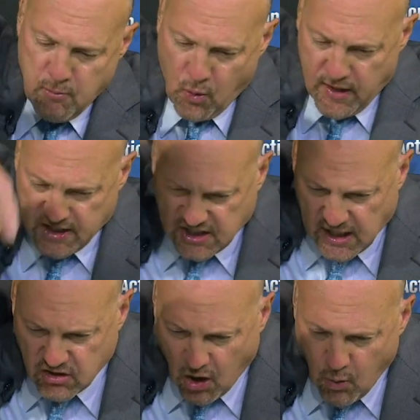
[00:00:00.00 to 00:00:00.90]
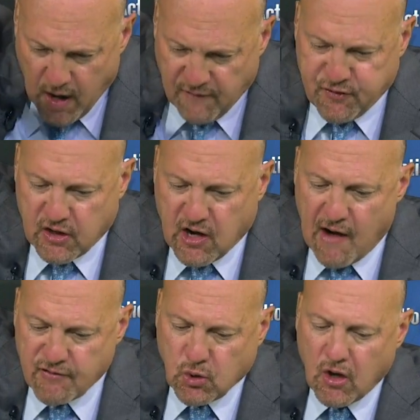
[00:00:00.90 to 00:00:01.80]
morning saying, don't wait for the
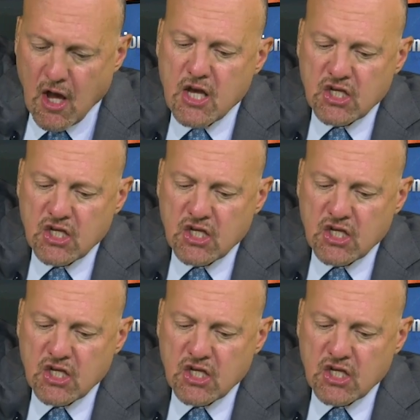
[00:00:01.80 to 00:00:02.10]
conference call.